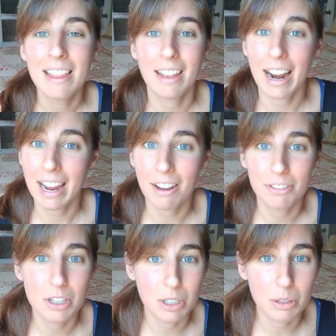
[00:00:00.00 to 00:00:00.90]
that I have
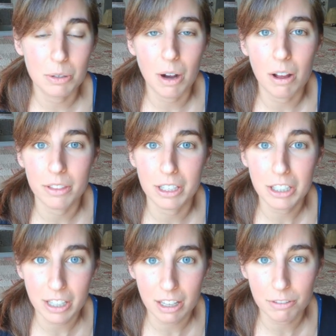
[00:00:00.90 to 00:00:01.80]
to do all the
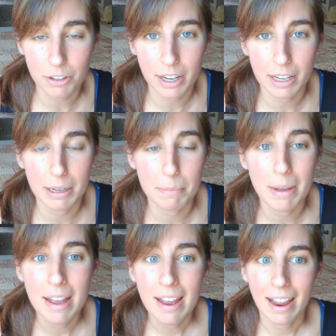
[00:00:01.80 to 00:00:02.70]
cooking for him
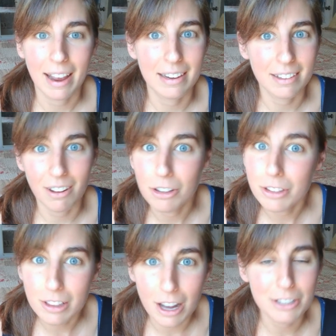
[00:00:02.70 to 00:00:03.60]
and all
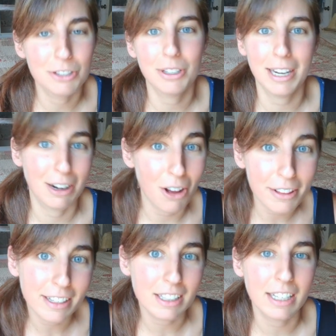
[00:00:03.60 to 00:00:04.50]
the laundry and all
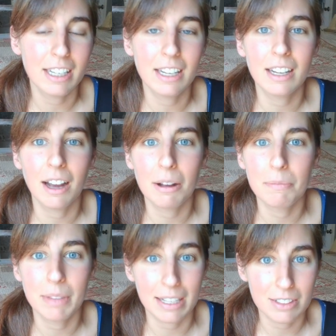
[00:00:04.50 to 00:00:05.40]
the cleaning.
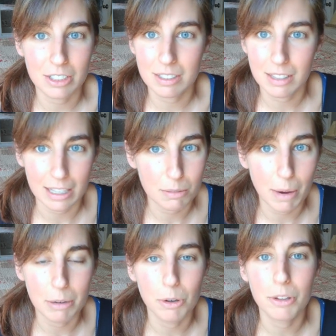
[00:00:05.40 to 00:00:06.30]
Um, that's just that's
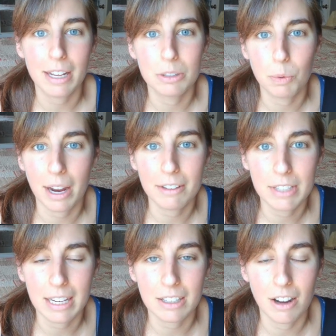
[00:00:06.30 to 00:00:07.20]
my role. That's what I have
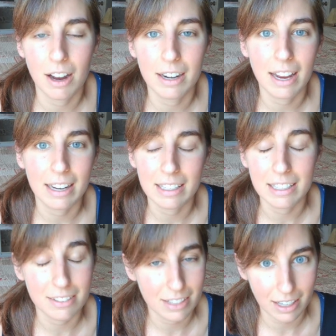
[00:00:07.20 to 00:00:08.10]
taken on, and he
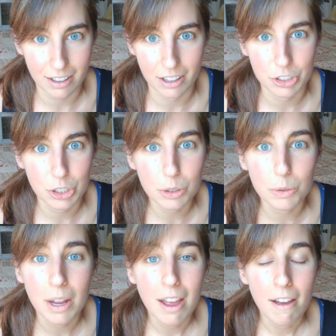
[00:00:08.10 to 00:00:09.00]
has taken on
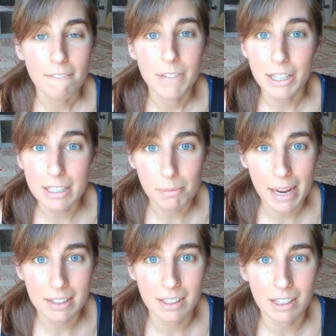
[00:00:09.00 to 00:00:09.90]
two very
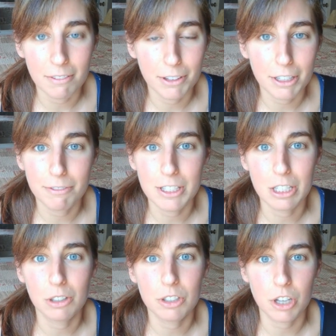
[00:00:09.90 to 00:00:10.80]
demanding, very
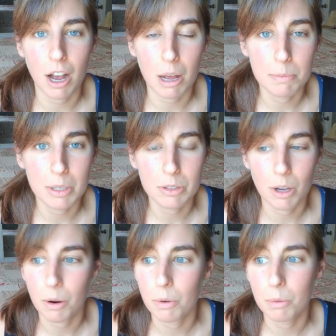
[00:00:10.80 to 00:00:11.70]
physical jobs.
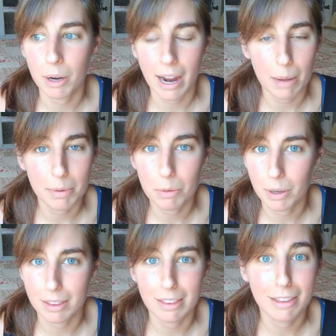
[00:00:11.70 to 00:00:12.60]
So we're happy
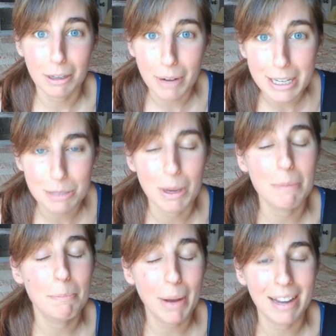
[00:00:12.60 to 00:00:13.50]
with the
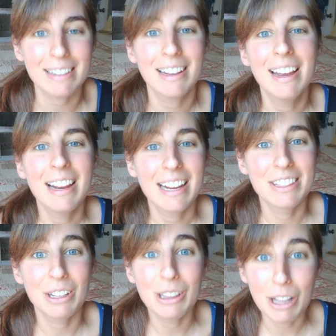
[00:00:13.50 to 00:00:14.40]
arrangement, but
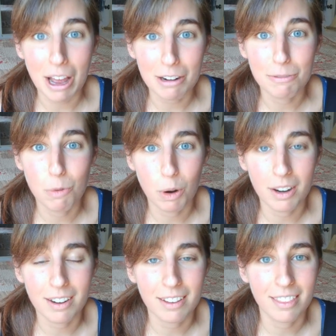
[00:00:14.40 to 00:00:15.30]
it's a lot of
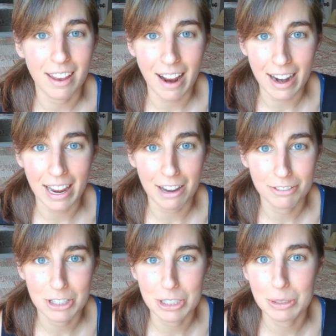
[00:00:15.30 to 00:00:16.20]
work that I have
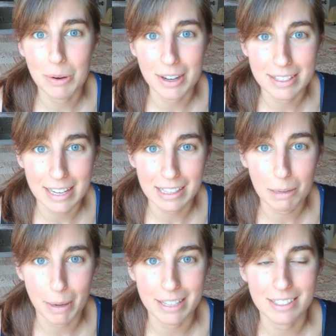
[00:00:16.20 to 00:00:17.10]
to do on a daily
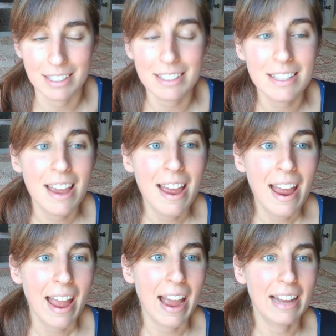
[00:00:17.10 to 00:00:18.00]
basis.
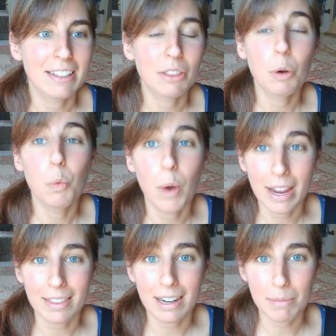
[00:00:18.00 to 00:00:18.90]
And the
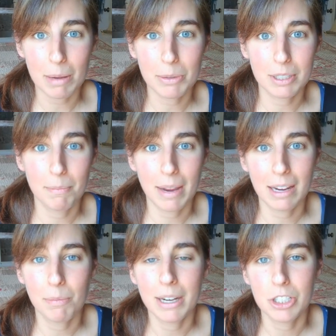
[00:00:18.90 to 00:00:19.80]
way that I'm able to
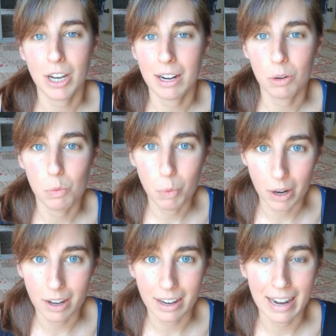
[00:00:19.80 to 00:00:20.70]
make my channel
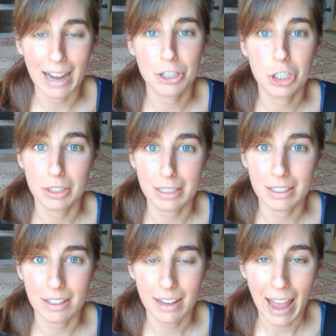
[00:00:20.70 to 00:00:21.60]
work and
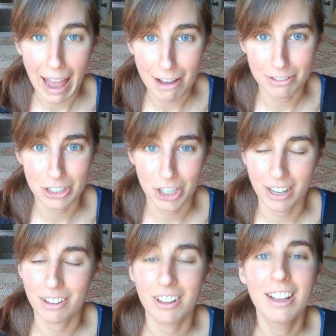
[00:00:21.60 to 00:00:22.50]
actually have a
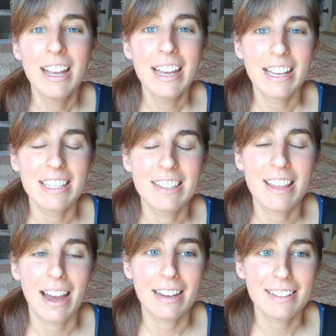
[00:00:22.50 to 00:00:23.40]
channel is
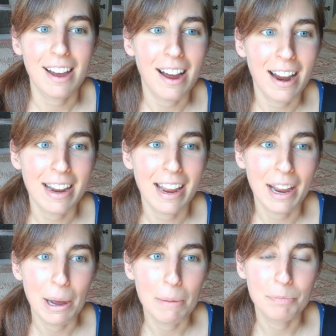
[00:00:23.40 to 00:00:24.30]
that I
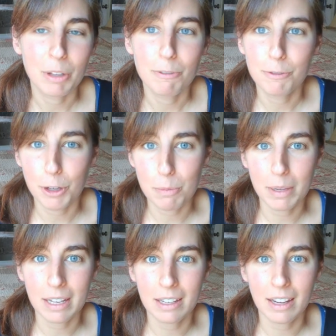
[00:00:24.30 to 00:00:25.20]
am
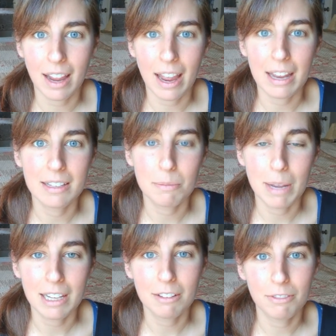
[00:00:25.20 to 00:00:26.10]
filming and and
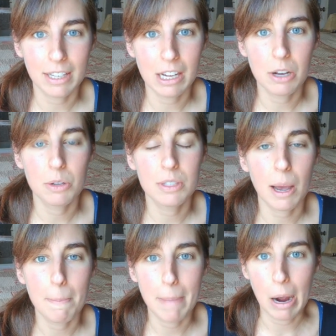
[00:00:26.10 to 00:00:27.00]
making videos
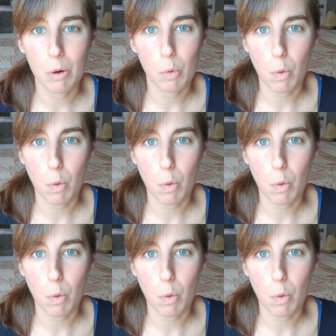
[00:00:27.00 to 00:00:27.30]
about